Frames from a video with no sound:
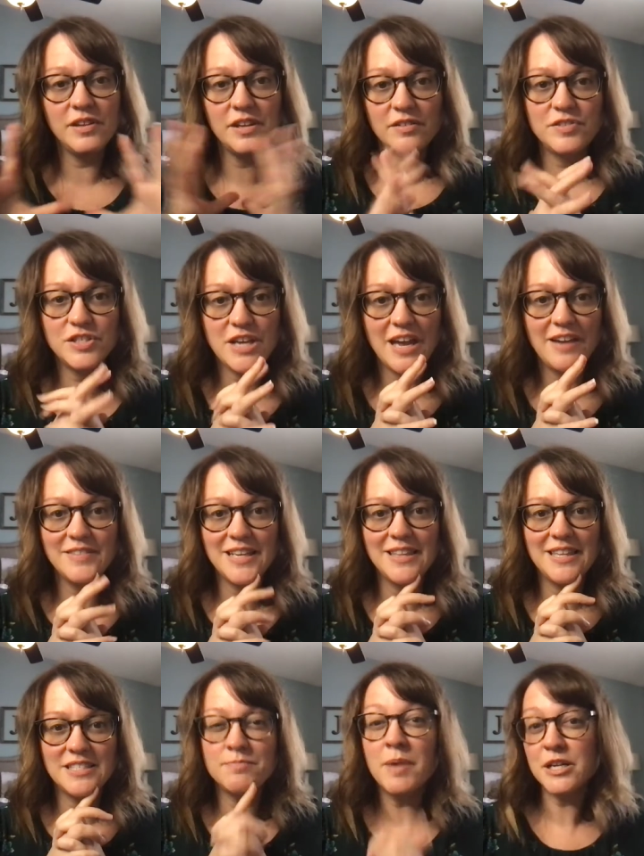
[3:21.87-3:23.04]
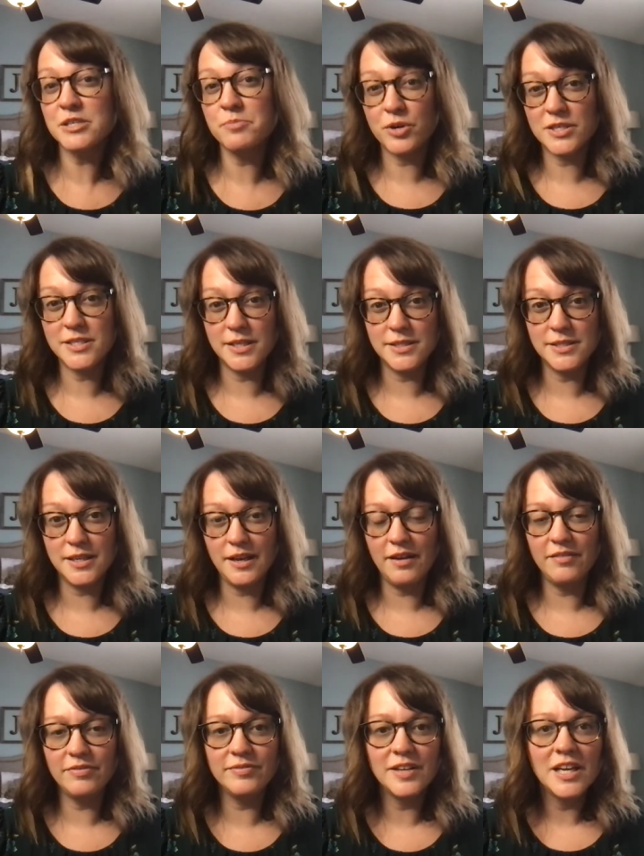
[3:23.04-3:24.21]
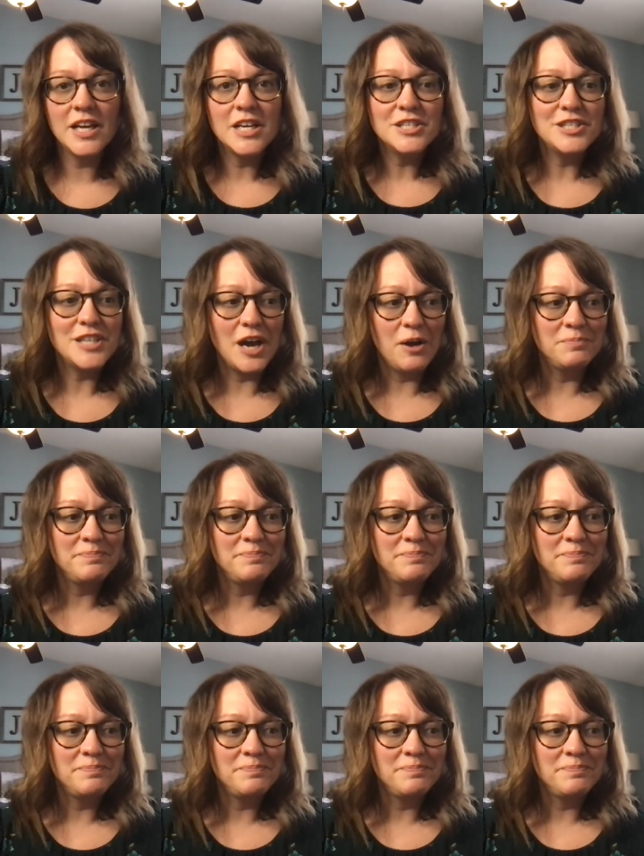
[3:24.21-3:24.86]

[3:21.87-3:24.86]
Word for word: you've shaved and it's much more sensitive. So